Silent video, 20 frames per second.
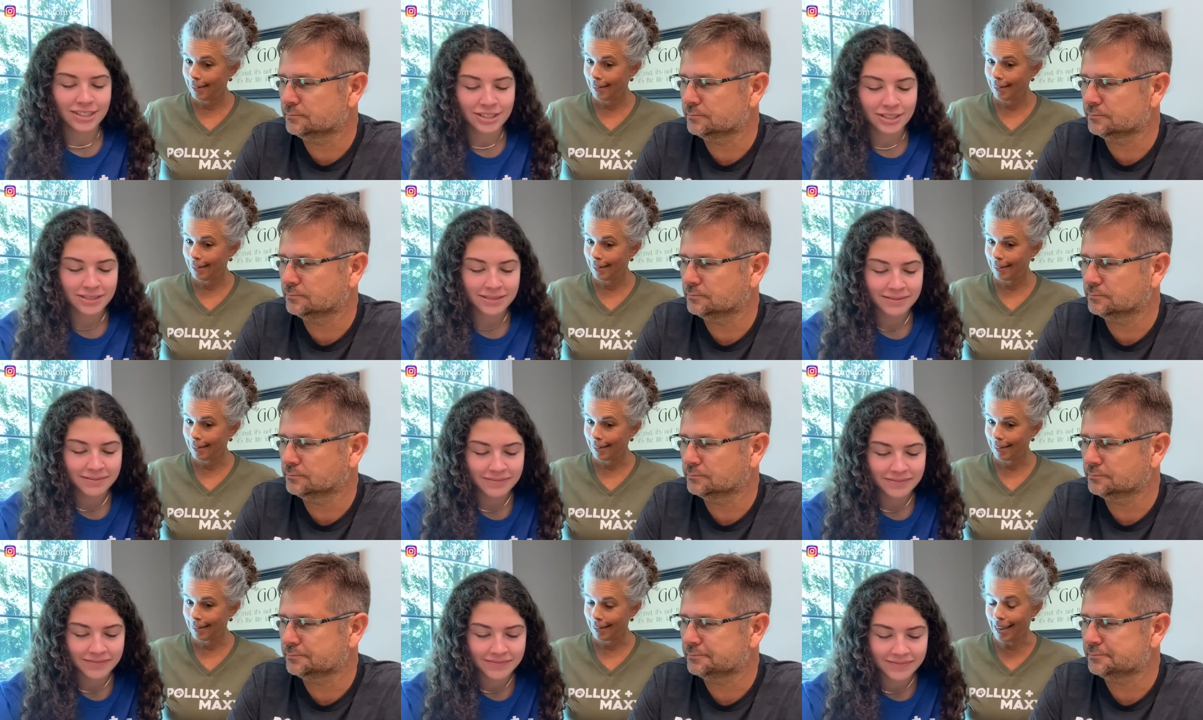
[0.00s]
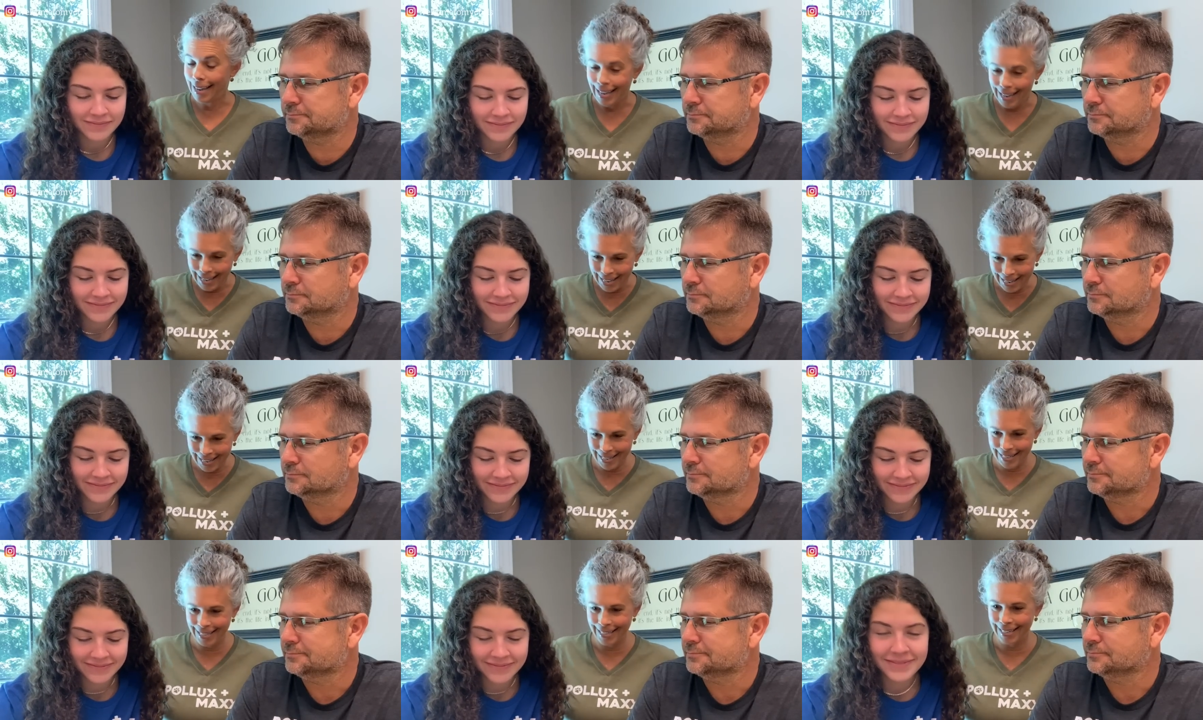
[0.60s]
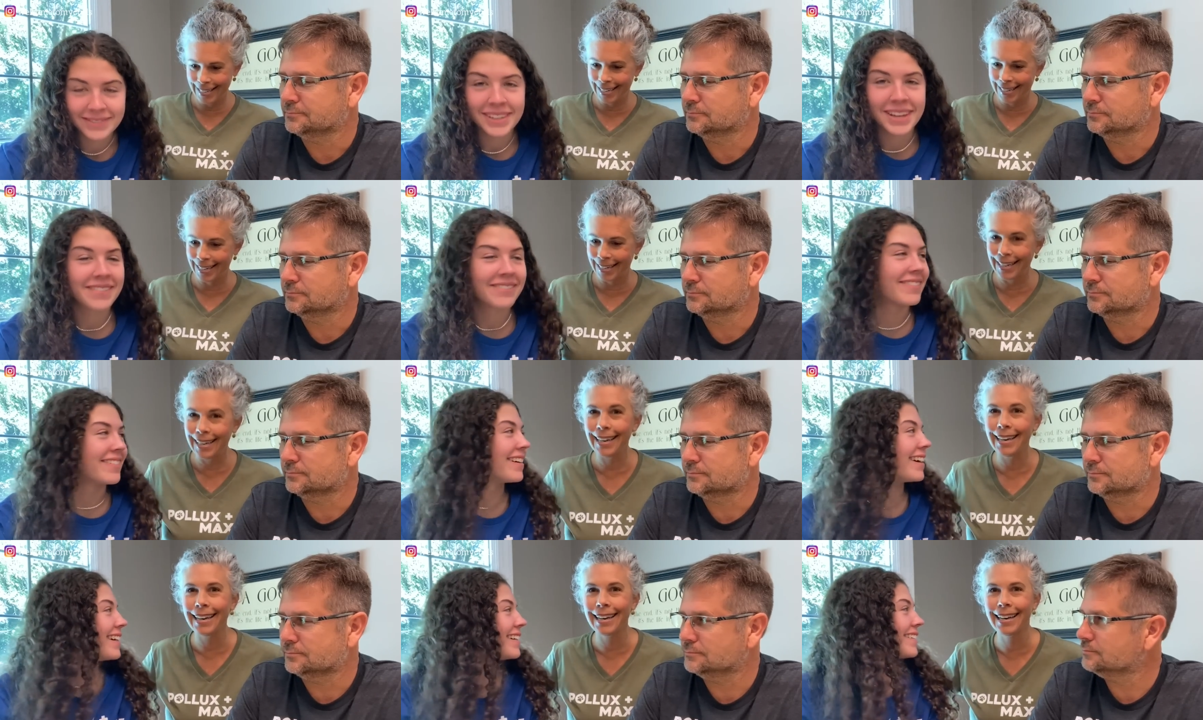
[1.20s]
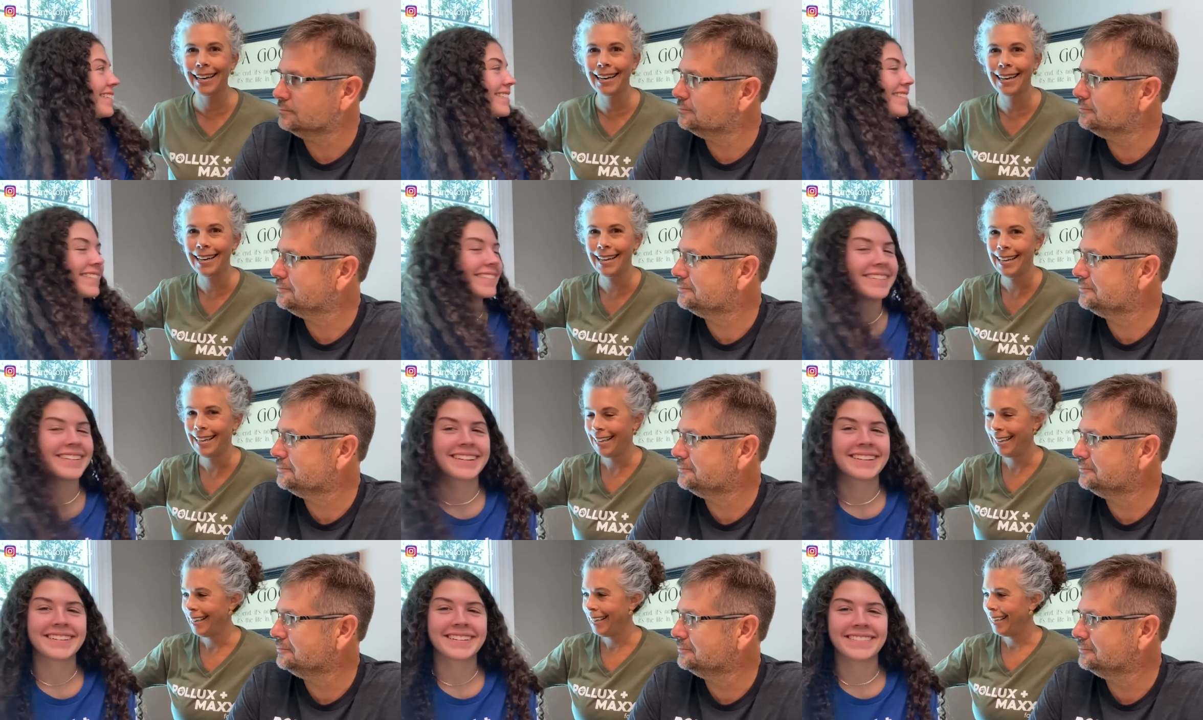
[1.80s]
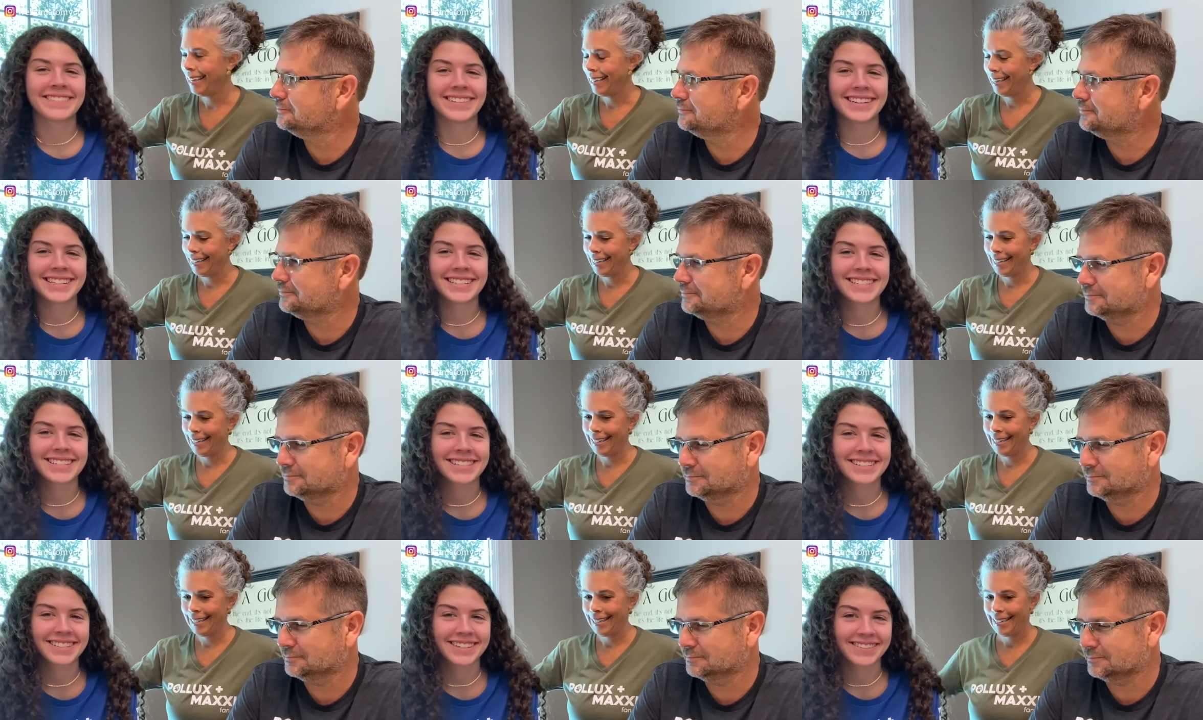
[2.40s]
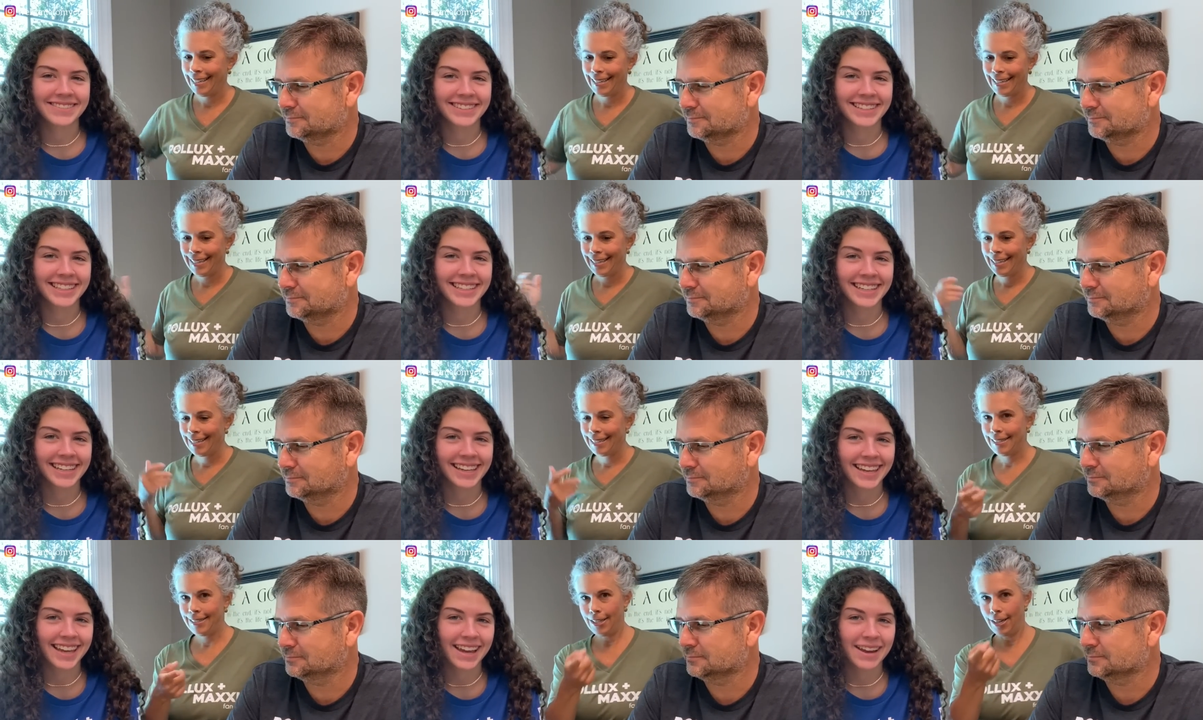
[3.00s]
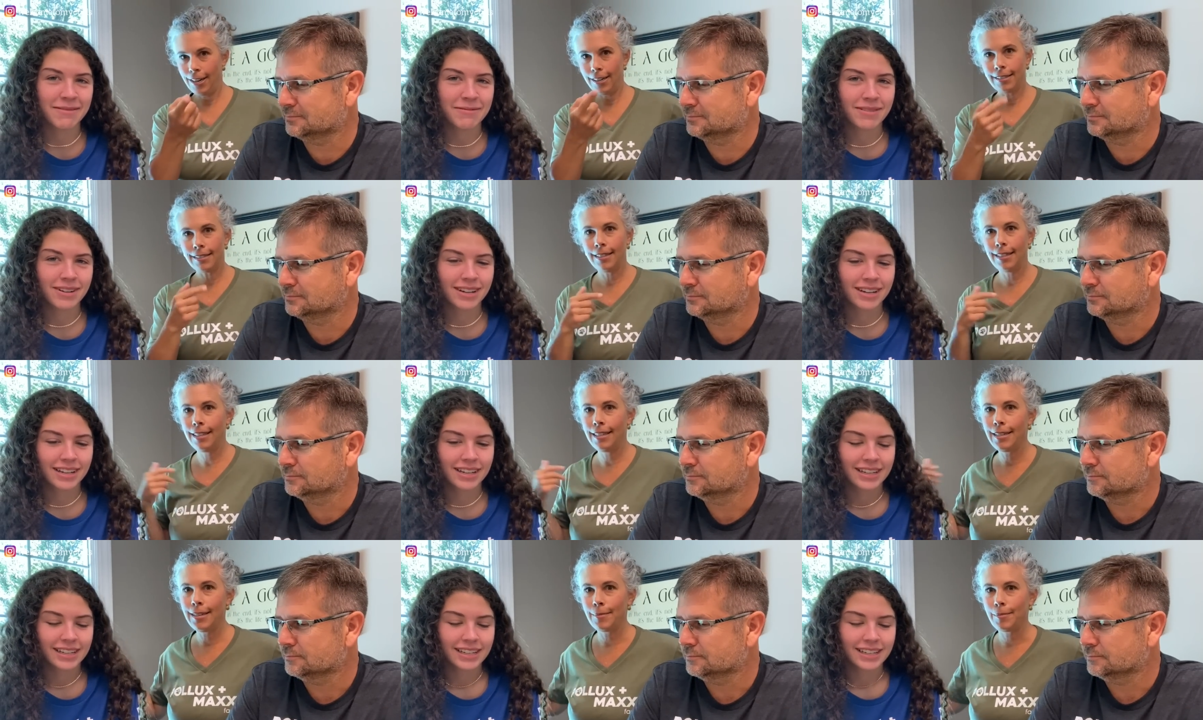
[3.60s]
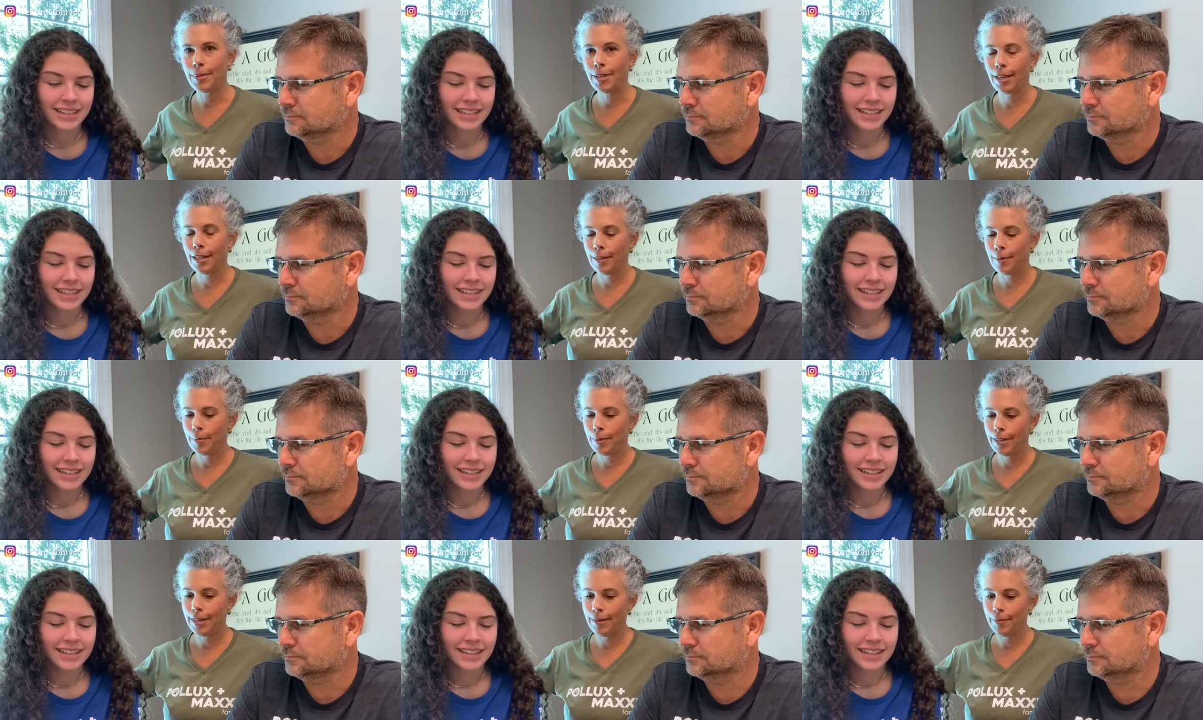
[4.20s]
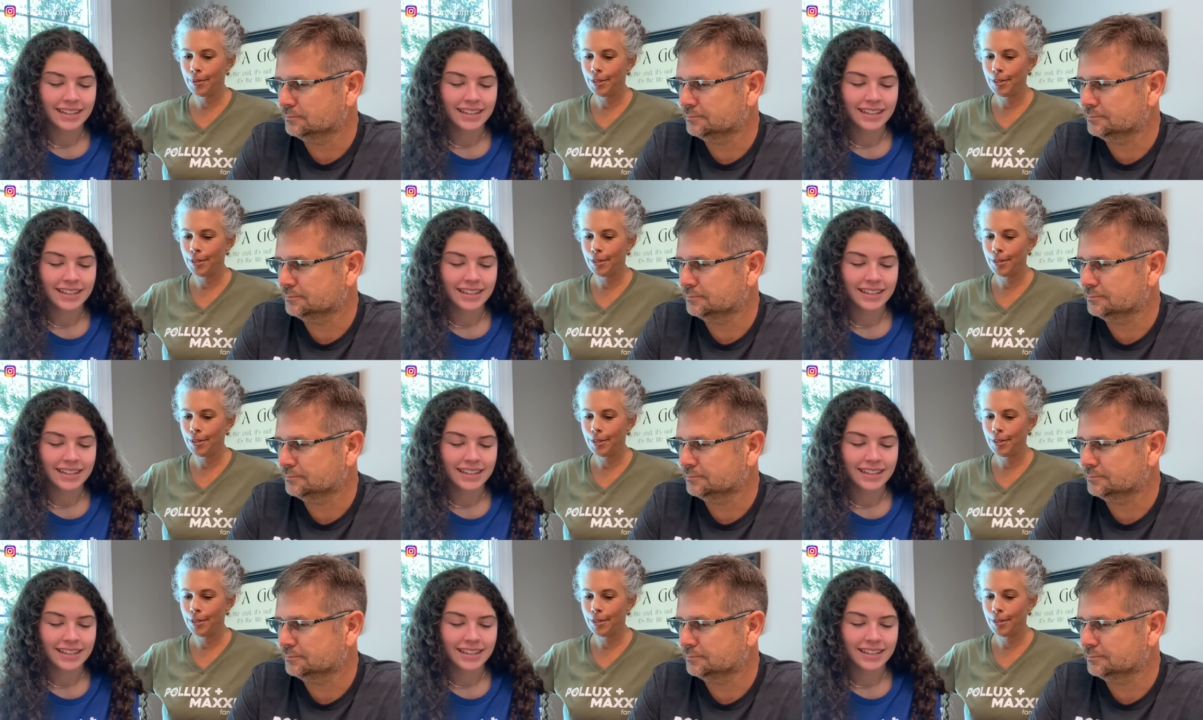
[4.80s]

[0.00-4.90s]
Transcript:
Speaker 1: Sure. What do I do? Am I just showing the
Speaker 2: camera? Talk to them. Tell them